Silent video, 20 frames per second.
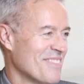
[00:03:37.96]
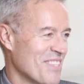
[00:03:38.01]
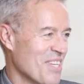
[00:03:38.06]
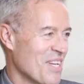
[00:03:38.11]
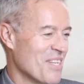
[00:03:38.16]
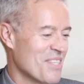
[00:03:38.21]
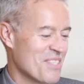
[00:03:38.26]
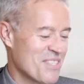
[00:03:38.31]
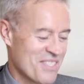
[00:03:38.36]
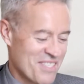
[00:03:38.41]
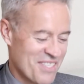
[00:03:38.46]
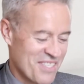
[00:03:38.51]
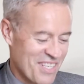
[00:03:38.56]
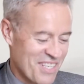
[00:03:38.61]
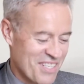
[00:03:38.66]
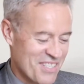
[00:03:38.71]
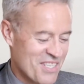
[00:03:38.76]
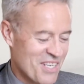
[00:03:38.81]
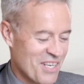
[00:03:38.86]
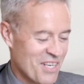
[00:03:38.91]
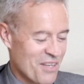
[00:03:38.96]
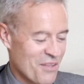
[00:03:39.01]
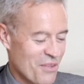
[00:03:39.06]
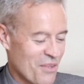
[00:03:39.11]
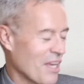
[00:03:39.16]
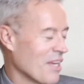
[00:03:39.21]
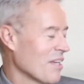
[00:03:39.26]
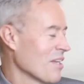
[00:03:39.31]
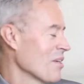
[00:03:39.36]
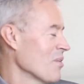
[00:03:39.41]
Yes, and Sara,
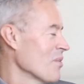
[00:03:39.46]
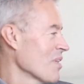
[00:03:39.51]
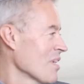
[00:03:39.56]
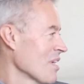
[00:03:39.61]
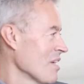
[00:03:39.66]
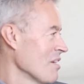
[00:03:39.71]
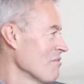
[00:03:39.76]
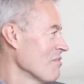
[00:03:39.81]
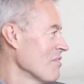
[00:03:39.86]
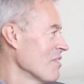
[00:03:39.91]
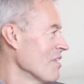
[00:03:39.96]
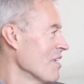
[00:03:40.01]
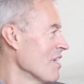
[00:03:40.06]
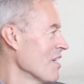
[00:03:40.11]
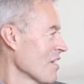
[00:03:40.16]
thank you again for